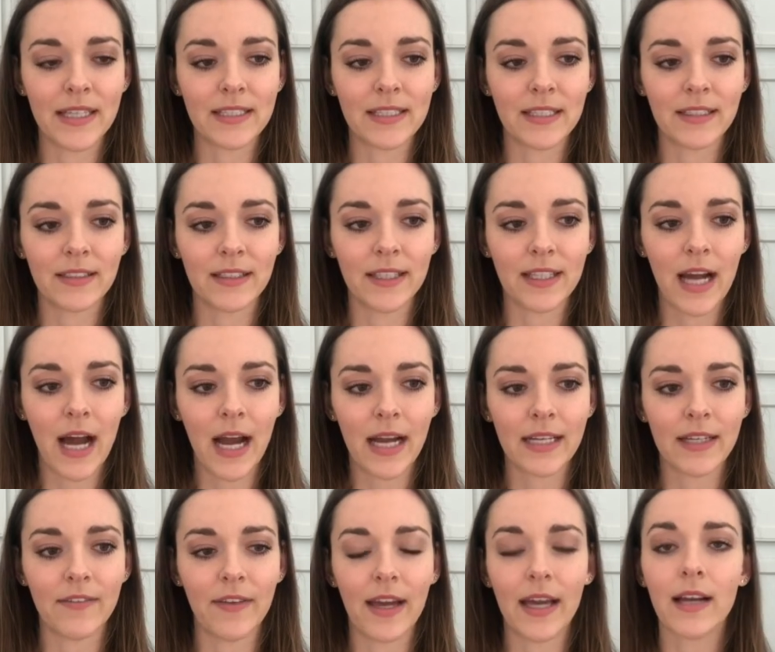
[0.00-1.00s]
basically
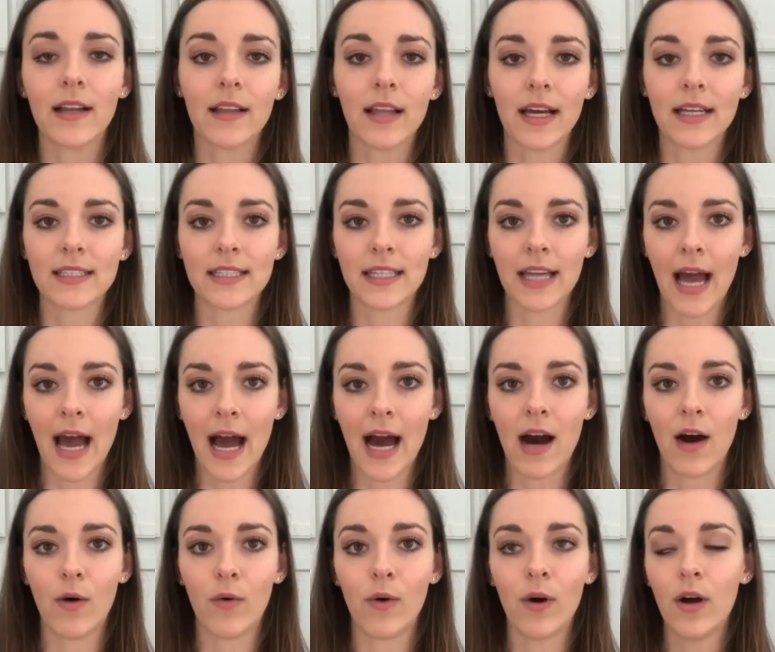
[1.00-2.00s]
kind of analyzing
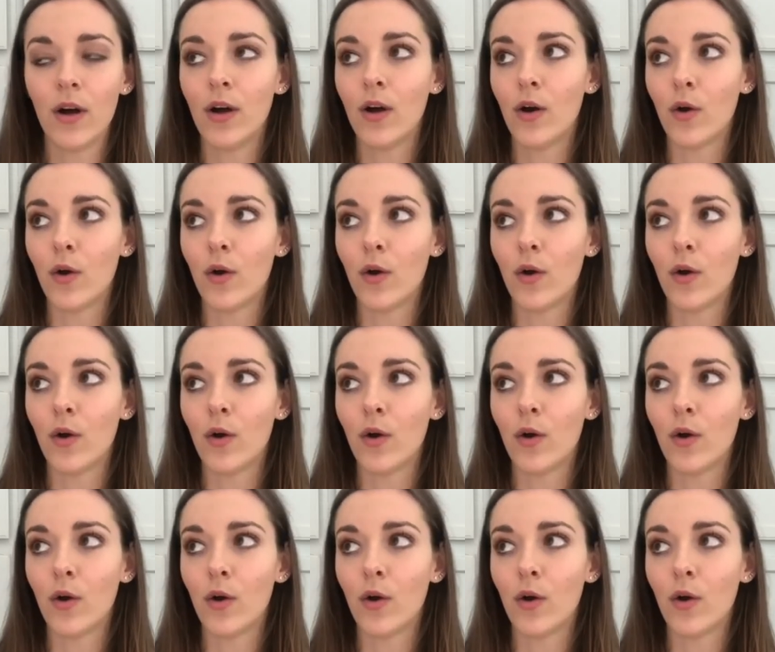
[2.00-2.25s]
how